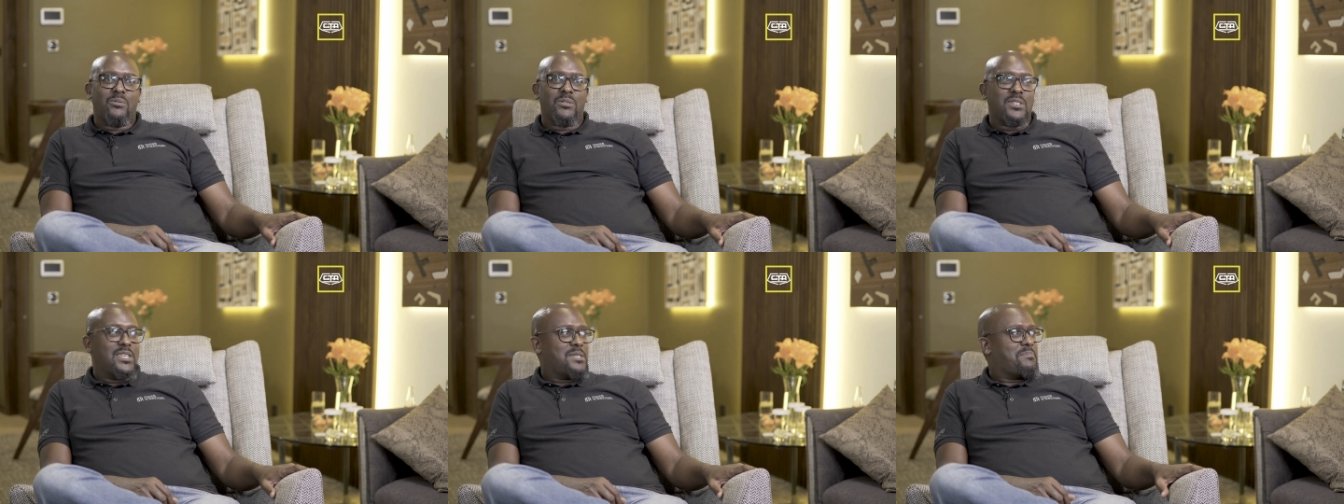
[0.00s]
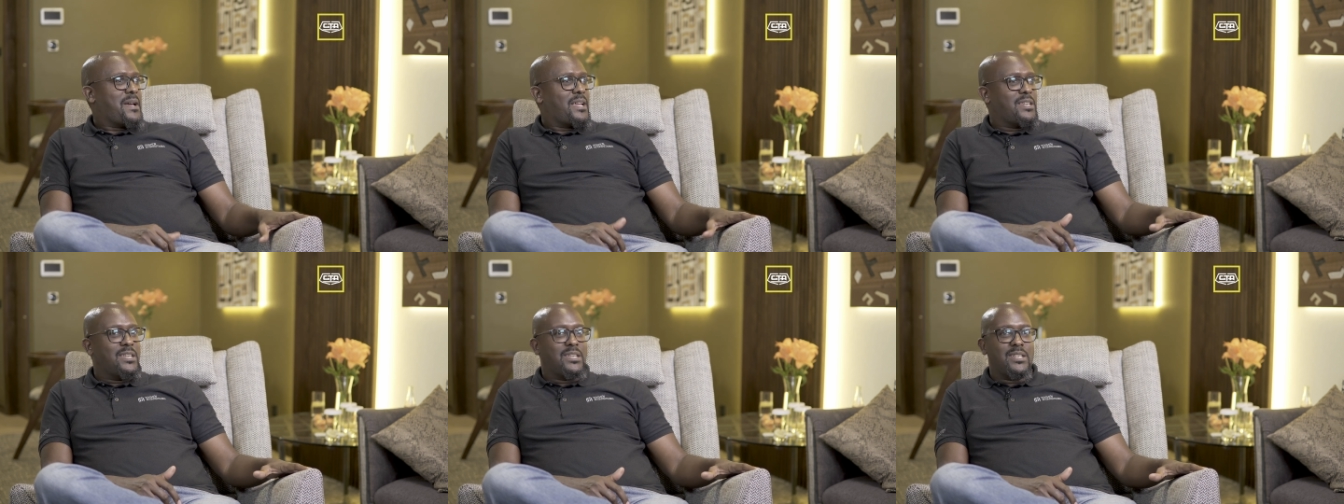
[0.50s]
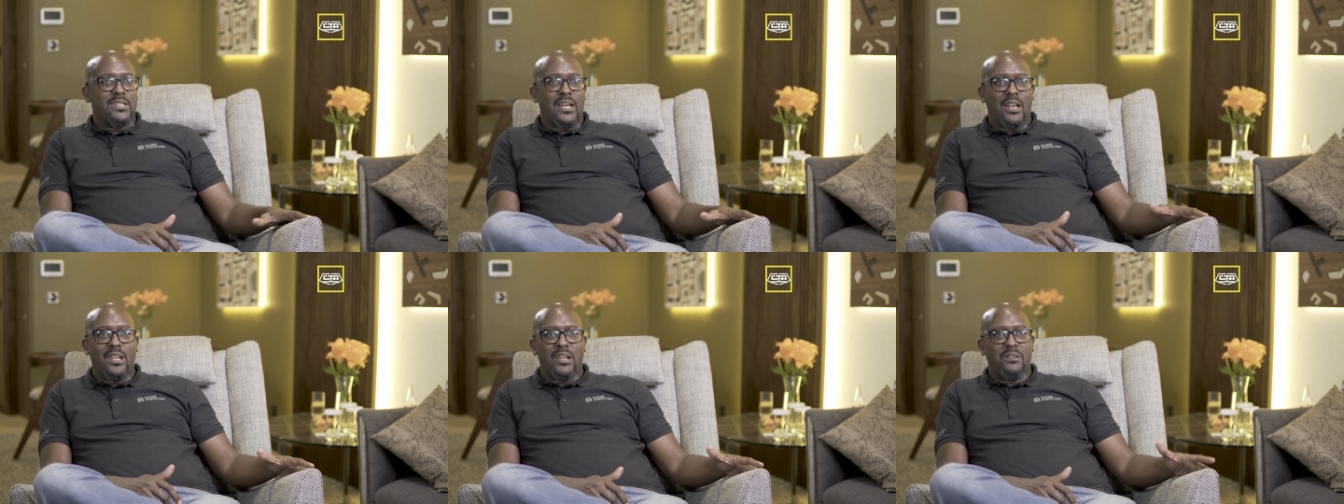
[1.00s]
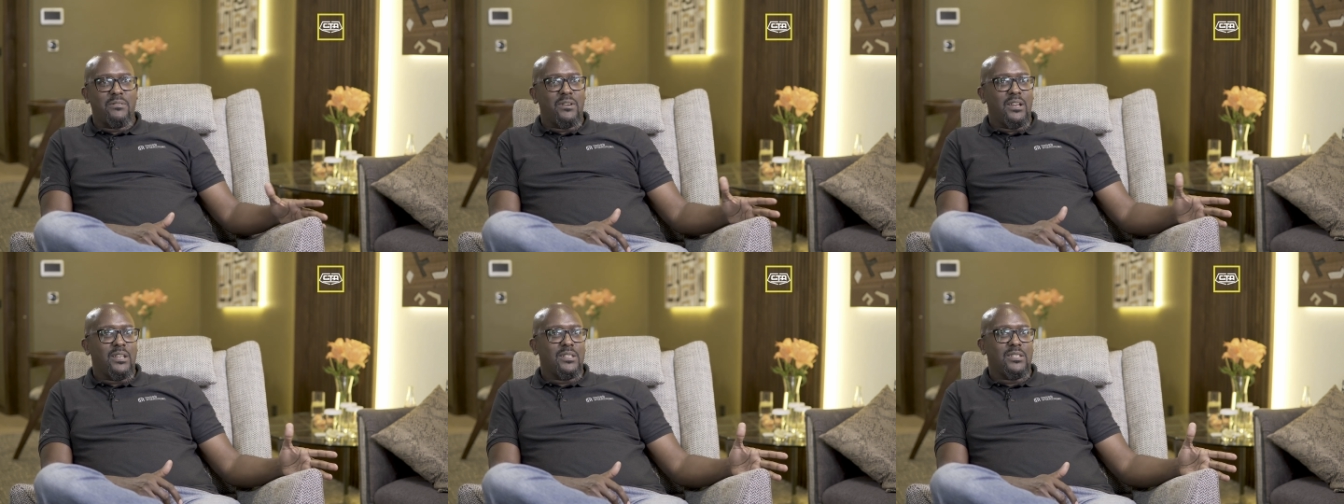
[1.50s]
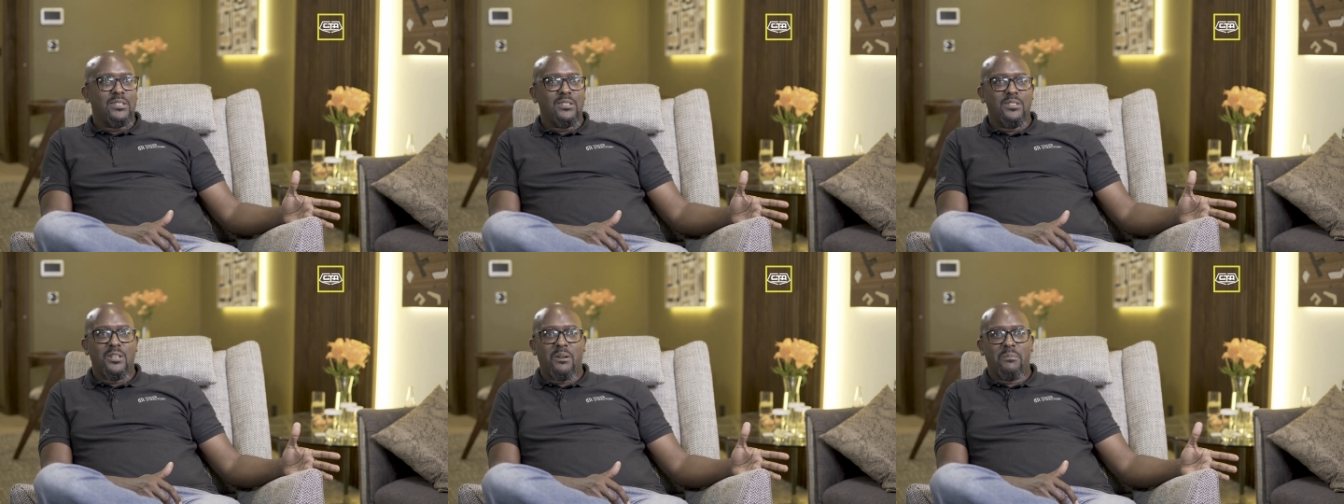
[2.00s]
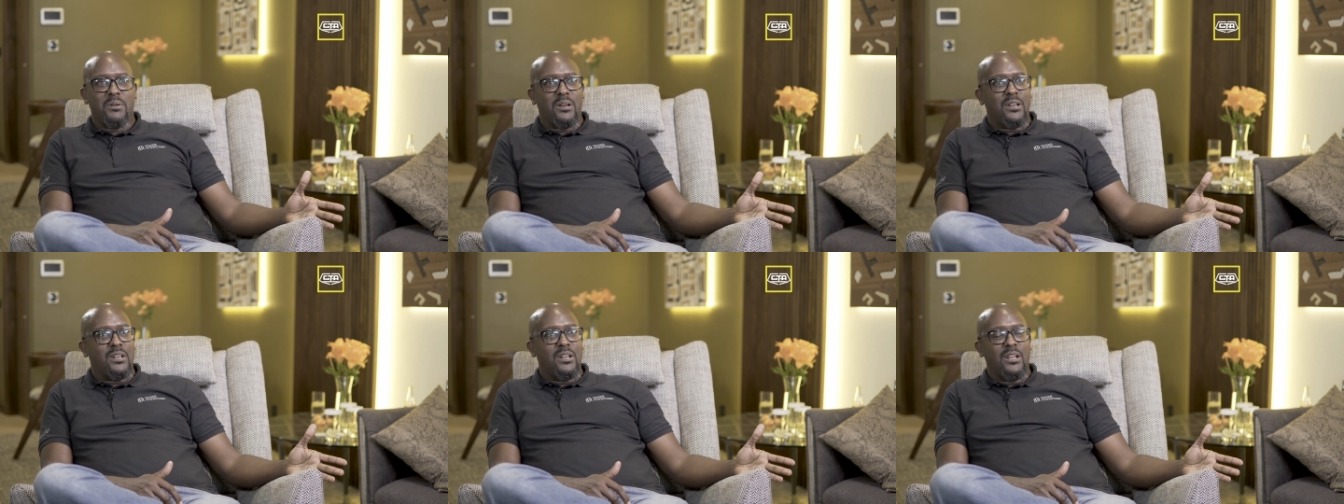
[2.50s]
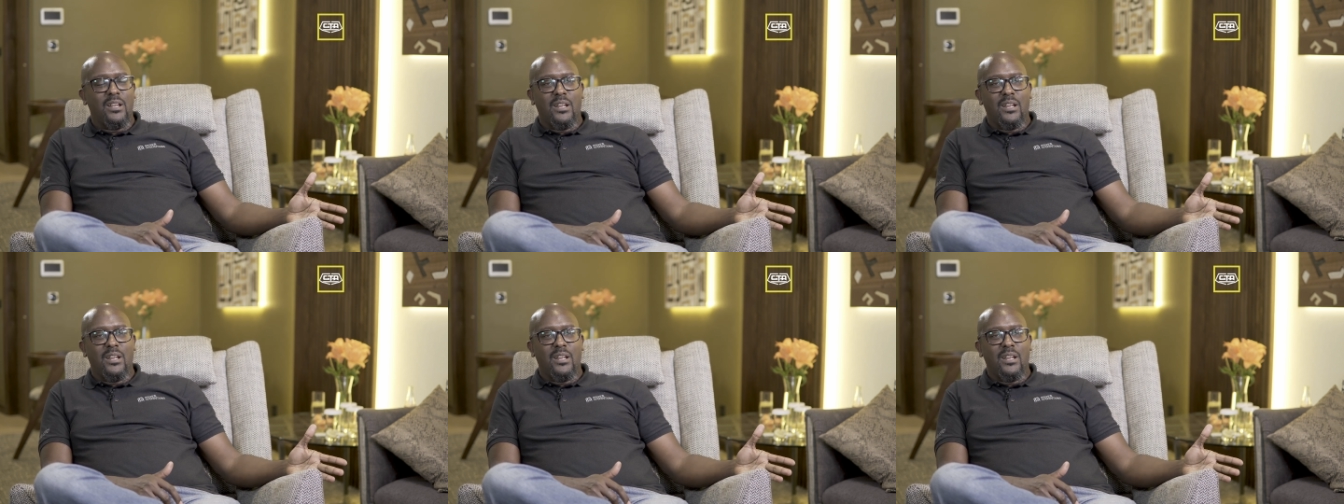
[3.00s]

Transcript: what? was Hispanic, Italian, French, German.